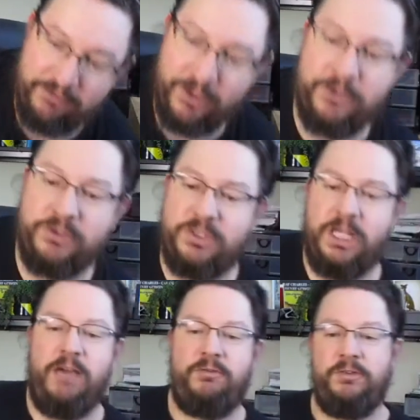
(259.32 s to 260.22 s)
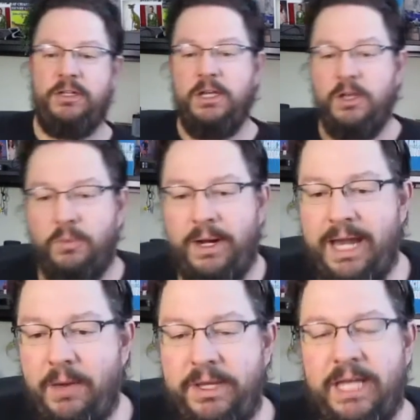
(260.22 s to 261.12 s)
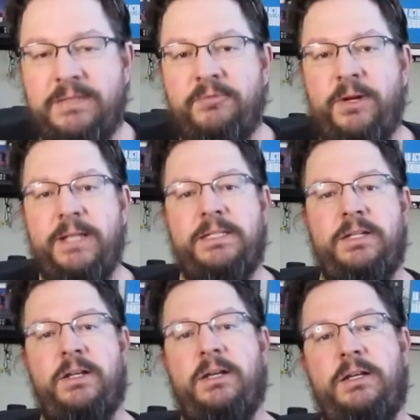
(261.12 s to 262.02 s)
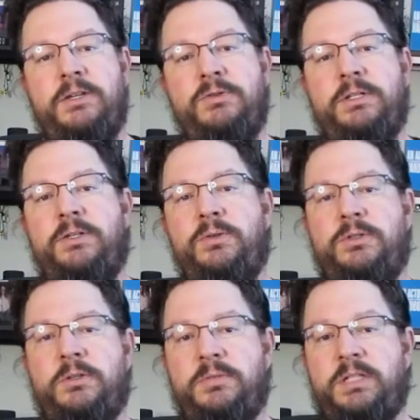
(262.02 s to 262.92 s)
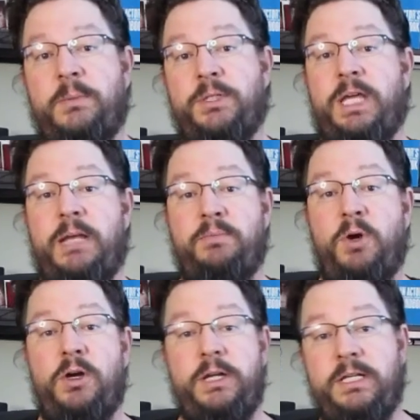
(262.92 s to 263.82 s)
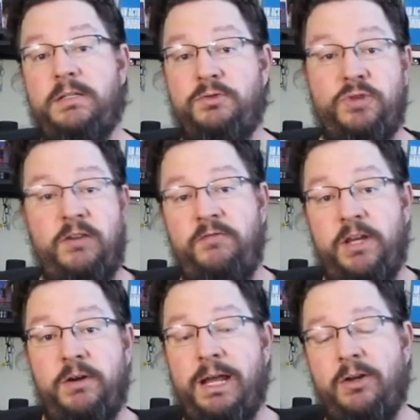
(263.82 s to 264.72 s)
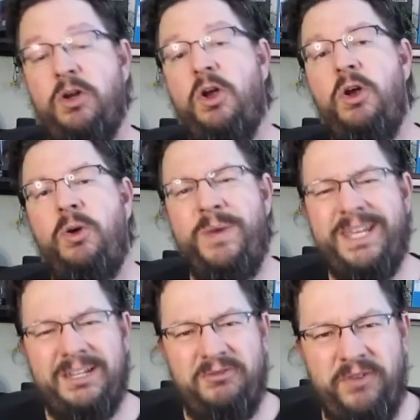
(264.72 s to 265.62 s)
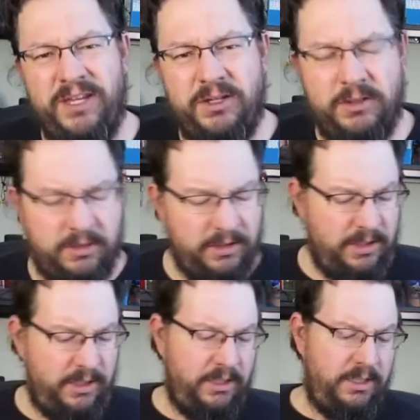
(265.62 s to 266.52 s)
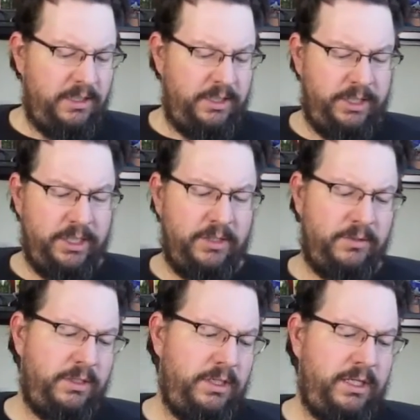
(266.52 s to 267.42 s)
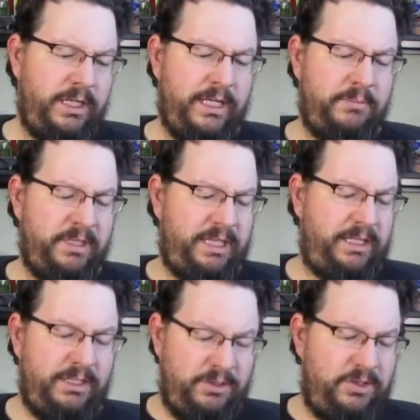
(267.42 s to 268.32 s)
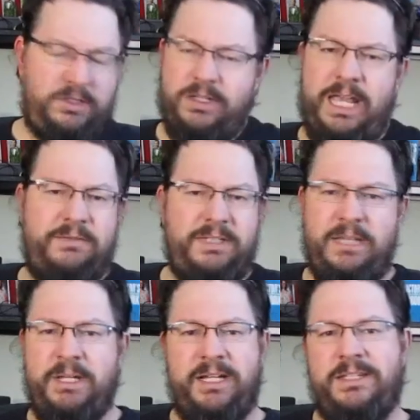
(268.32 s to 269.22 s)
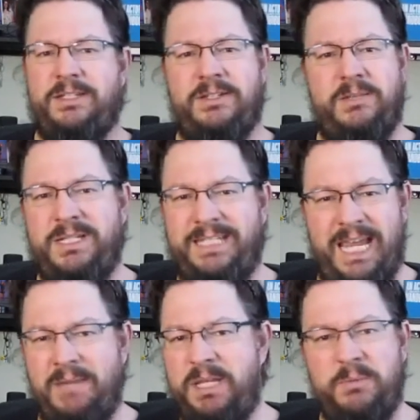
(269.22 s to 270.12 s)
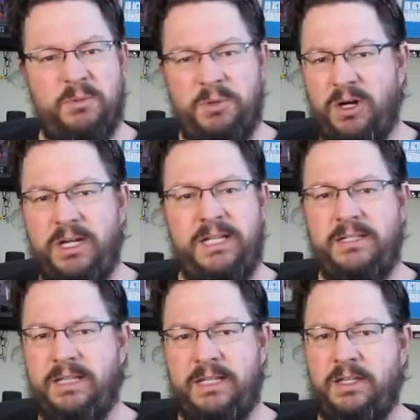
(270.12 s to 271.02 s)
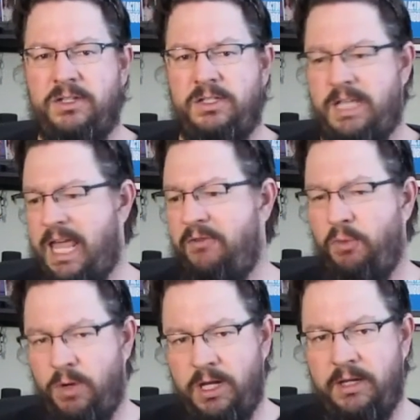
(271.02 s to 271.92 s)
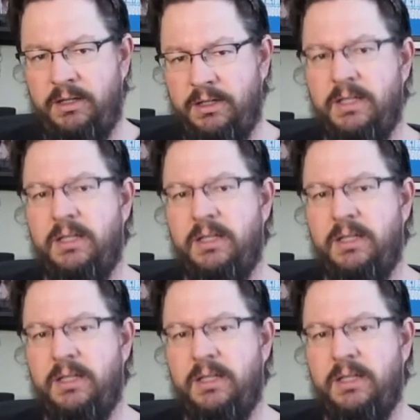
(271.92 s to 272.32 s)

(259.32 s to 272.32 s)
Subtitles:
for other stuff. Right now we got some friends that usually do some summertime parties. We're trying to figure out how to reconfigure, But you're just going to have to limit it. It's just going to be 10 people parties and then just have one,